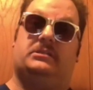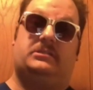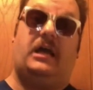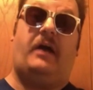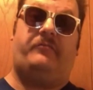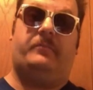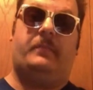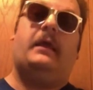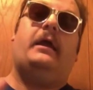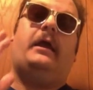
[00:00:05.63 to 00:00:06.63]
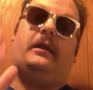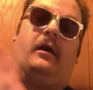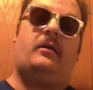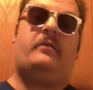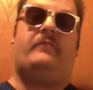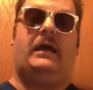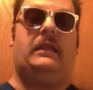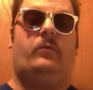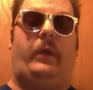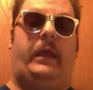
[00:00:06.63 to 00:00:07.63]
and Stuff. In honor of
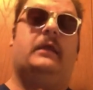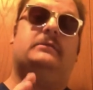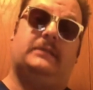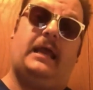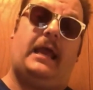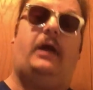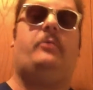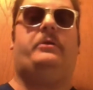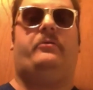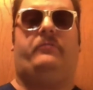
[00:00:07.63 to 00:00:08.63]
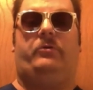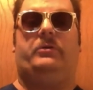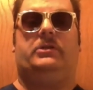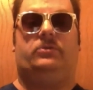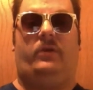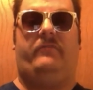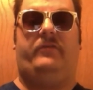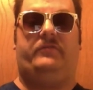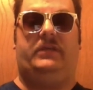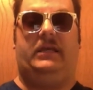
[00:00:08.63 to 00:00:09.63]
Halloween, today I'll be reviewing the
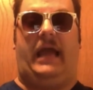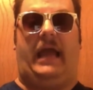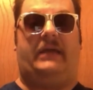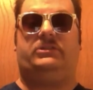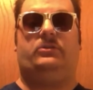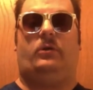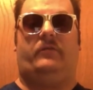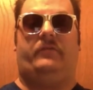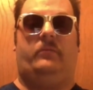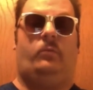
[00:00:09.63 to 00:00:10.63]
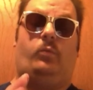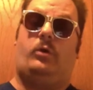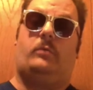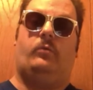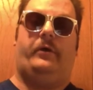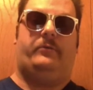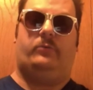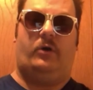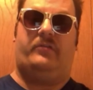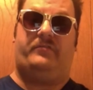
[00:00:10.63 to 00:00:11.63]
2015 action horror film Wyrmwood
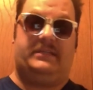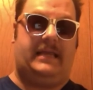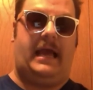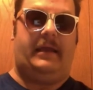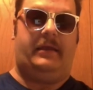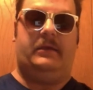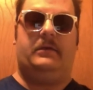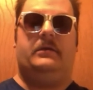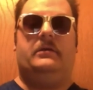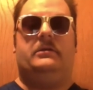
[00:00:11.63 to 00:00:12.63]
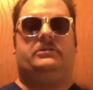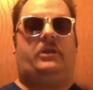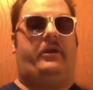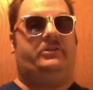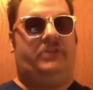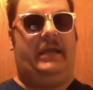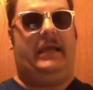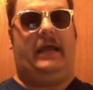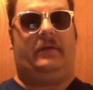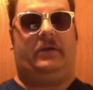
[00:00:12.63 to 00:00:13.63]
Road of the Dead, starring Jay
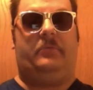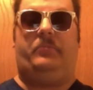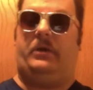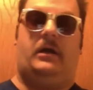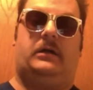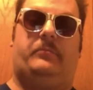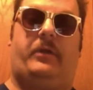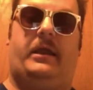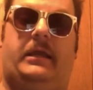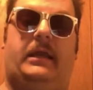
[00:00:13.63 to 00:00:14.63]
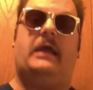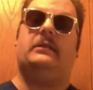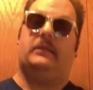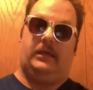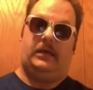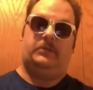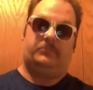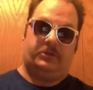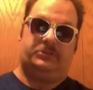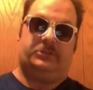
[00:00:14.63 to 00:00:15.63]
Gallagher, Bianca Bradey, and Leon
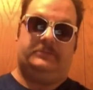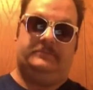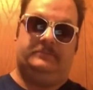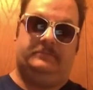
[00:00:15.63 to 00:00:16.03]
Burchill.